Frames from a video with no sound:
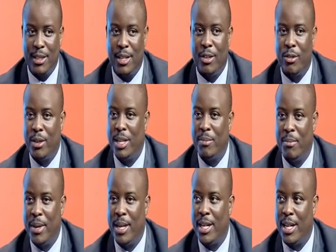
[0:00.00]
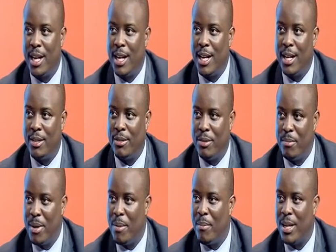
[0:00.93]
The great men are
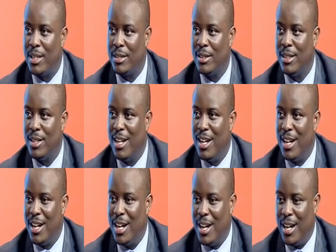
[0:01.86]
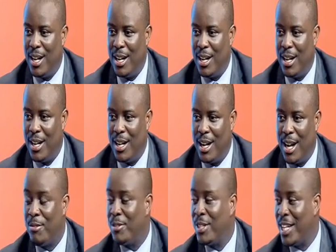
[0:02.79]
remembered.
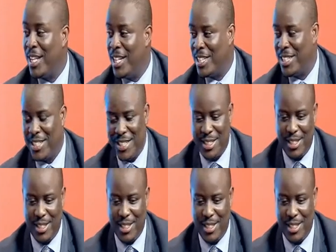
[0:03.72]
after death.